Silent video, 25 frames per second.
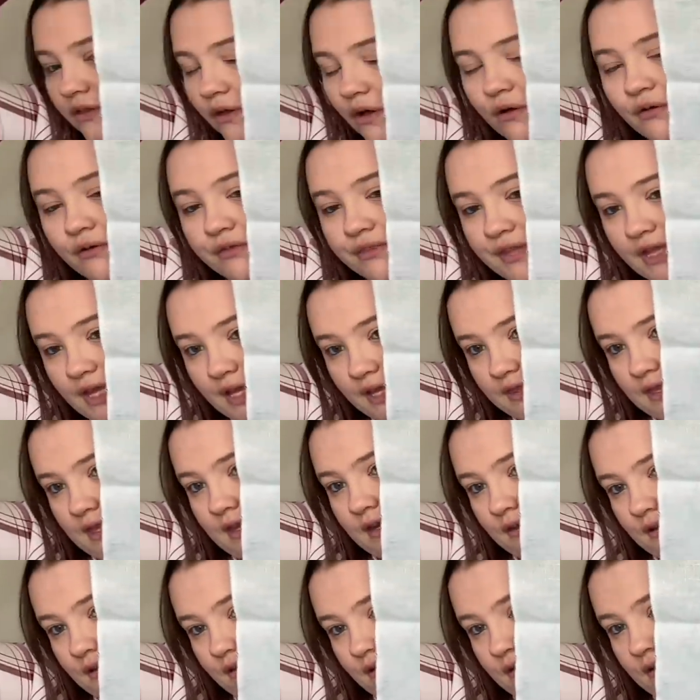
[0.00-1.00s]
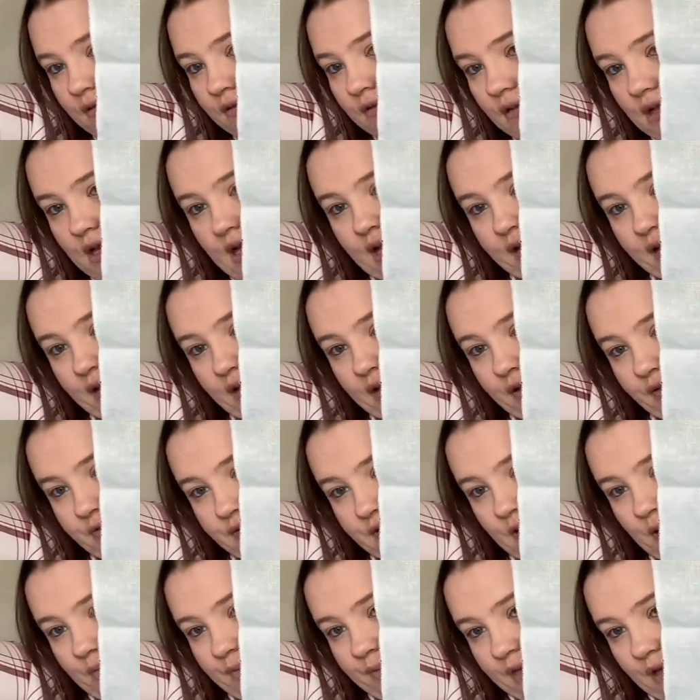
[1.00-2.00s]
the whole thing and then I'll kind of close
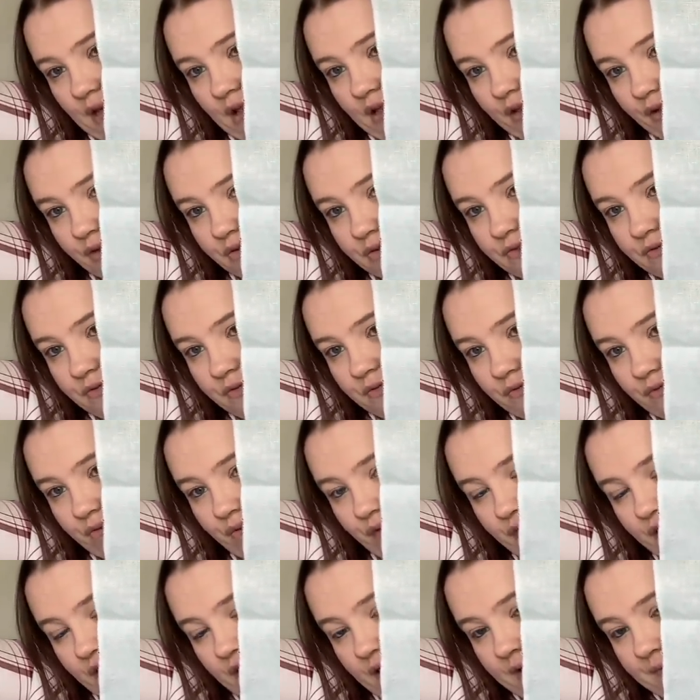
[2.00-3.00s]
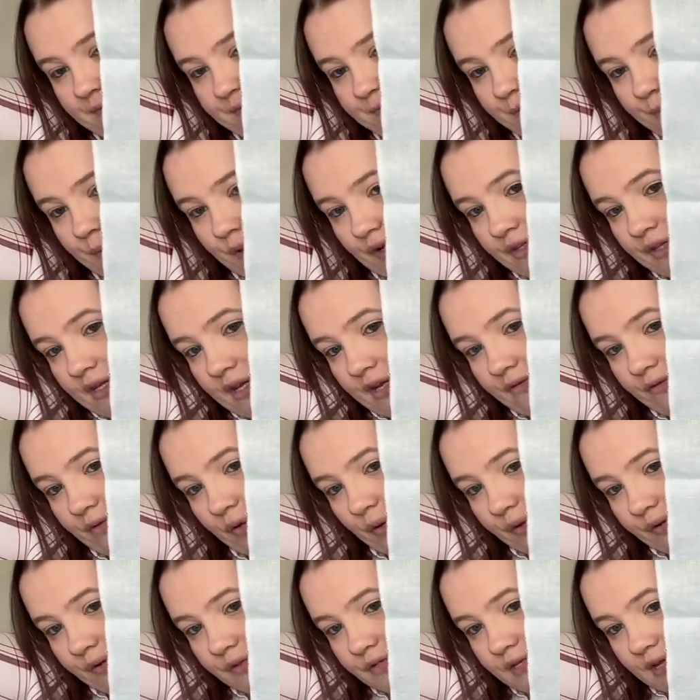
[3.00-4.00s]
up close for the part that I
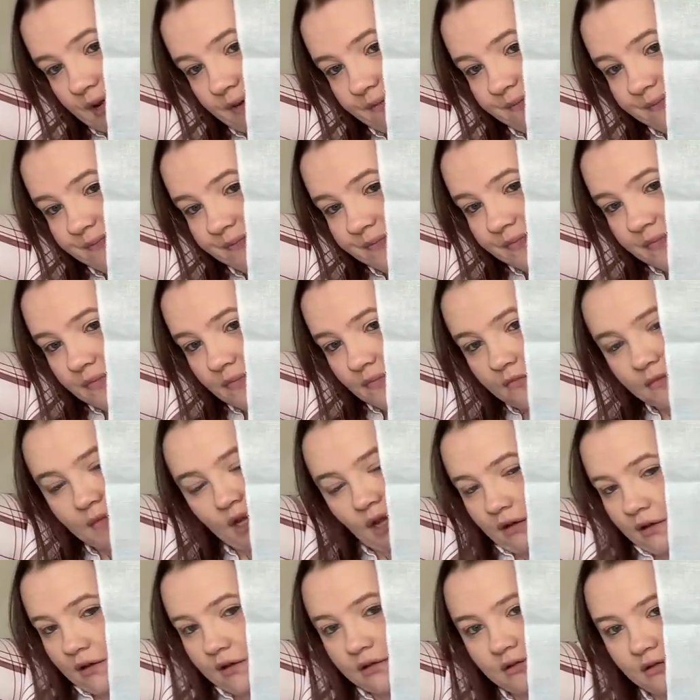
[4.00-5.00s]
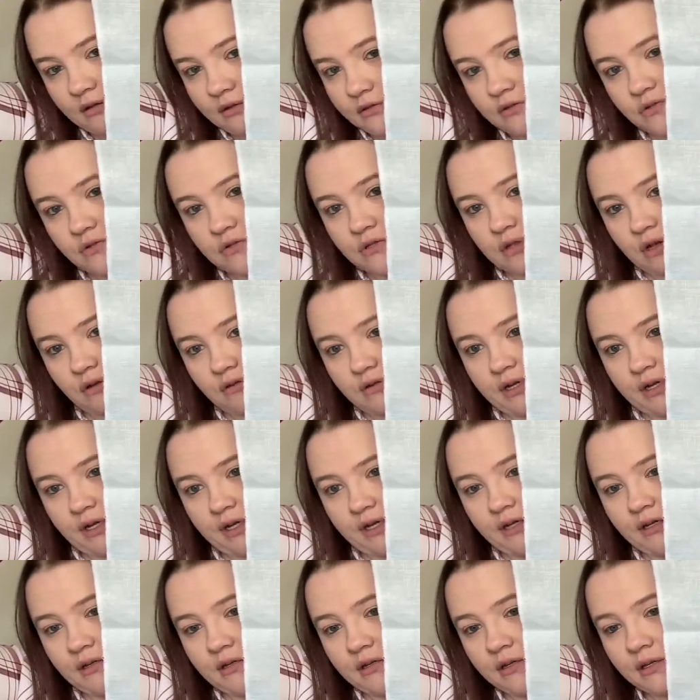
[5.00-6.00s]
focused on. so good.
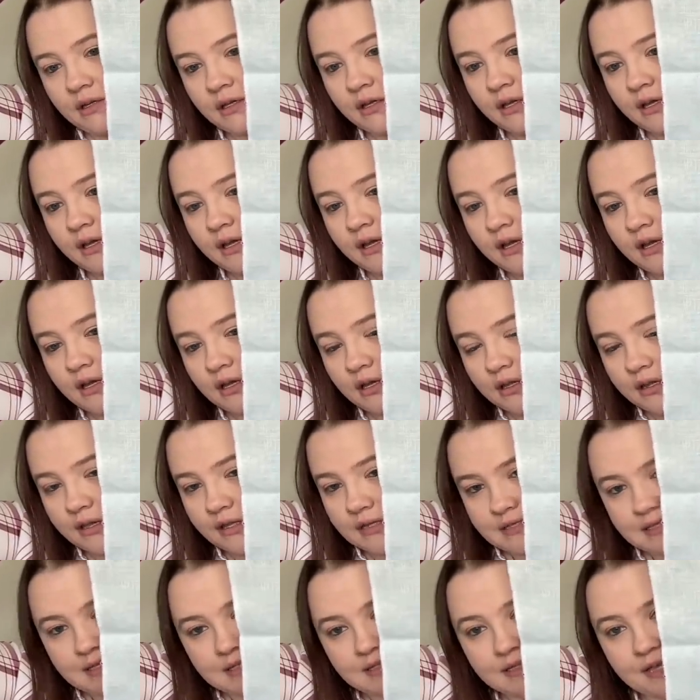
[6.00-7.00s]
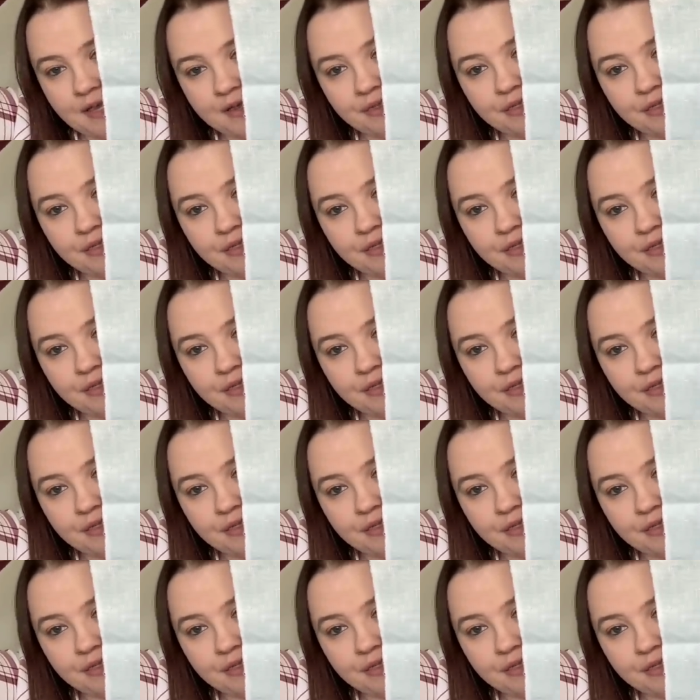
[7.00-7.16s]
This is a